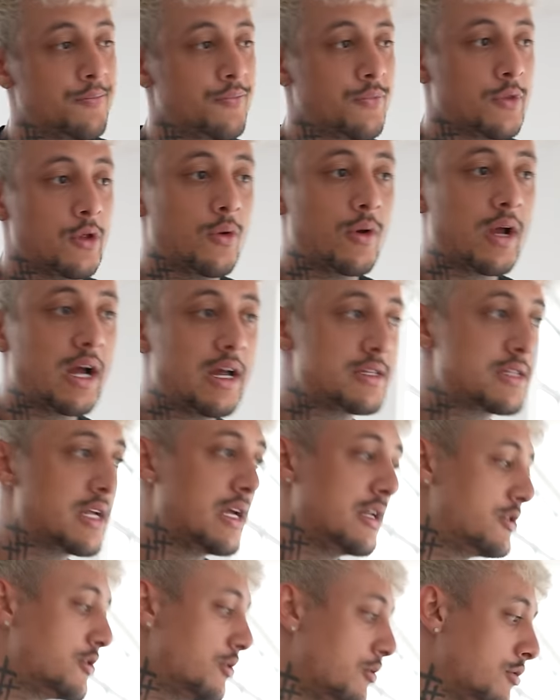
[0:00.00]
you guys
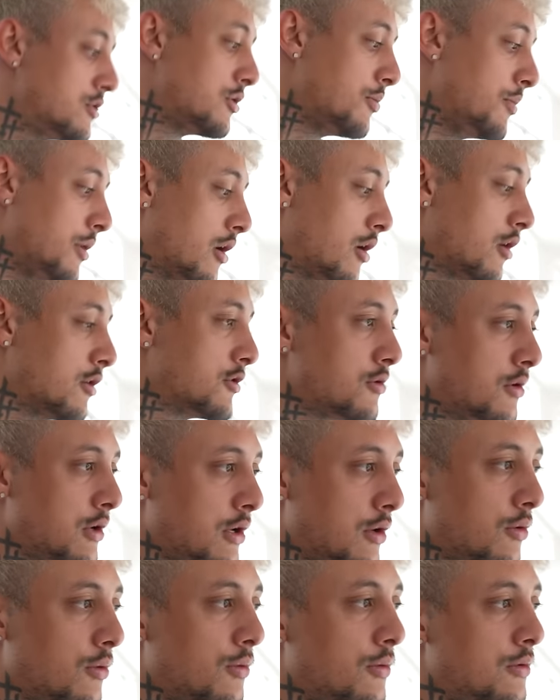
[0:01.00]
can too, to be honest with
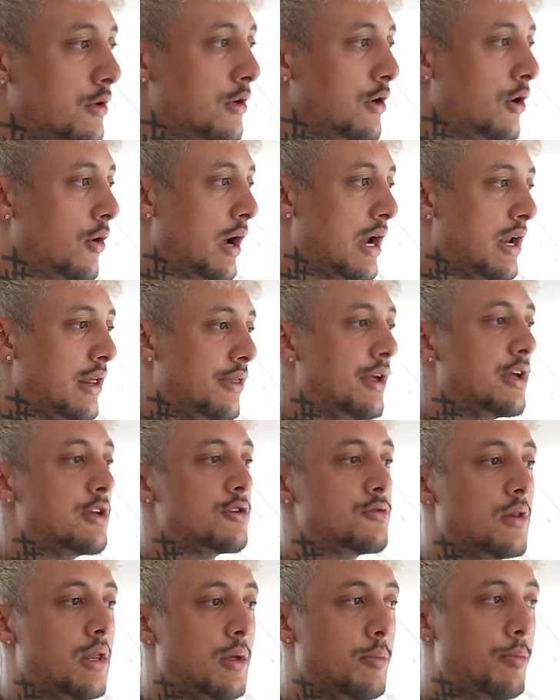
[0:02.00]
you. You know, anything is
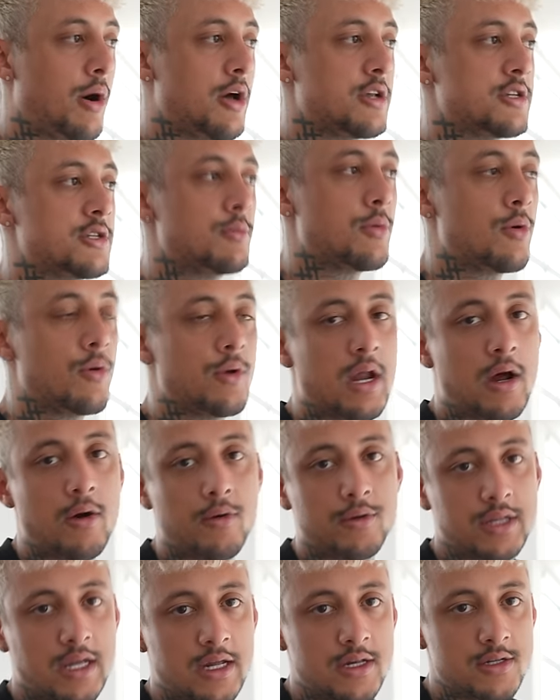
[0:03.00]
really possible.
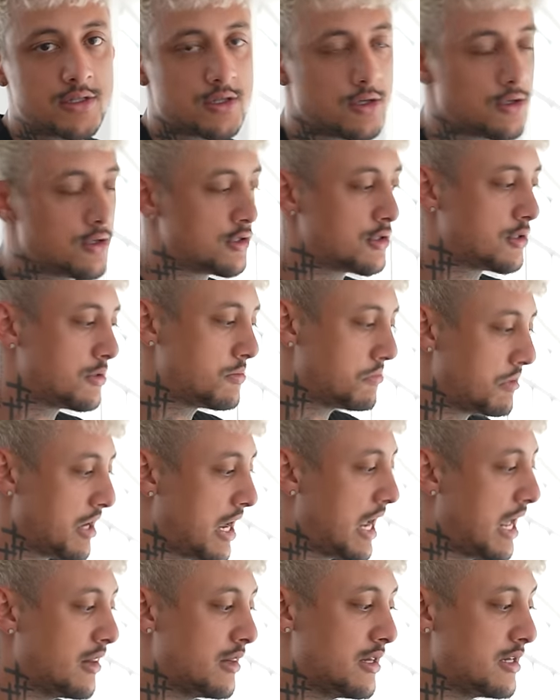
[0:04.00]
Nowadays, there's
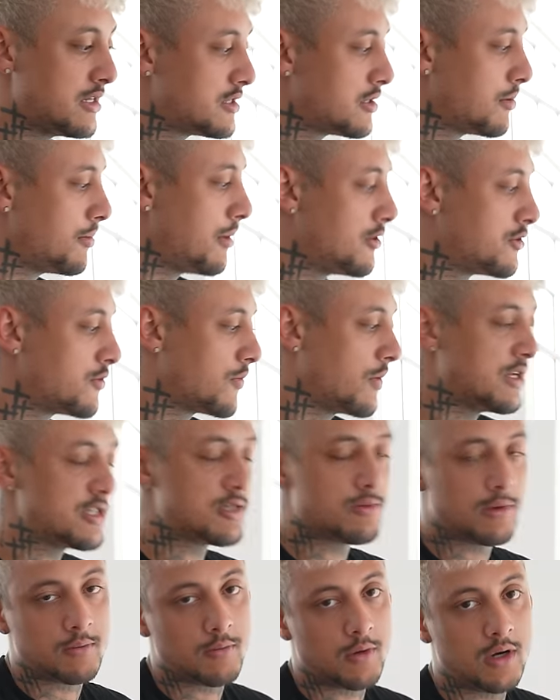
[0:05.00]
endless this of ways to
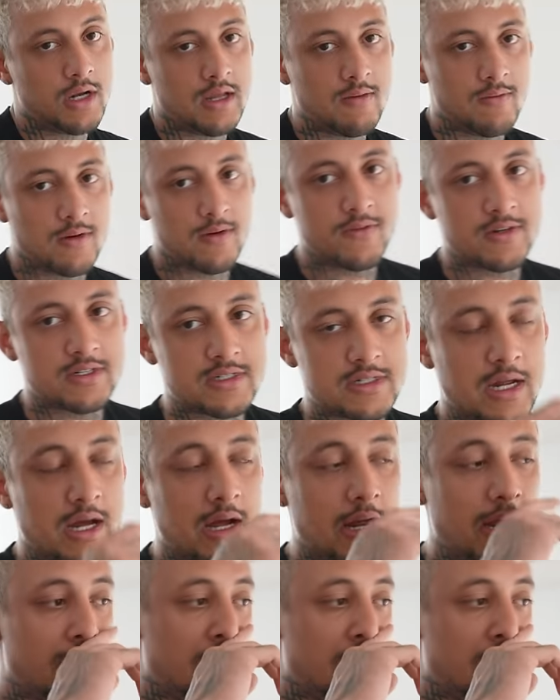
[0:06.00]
make money, even if it's not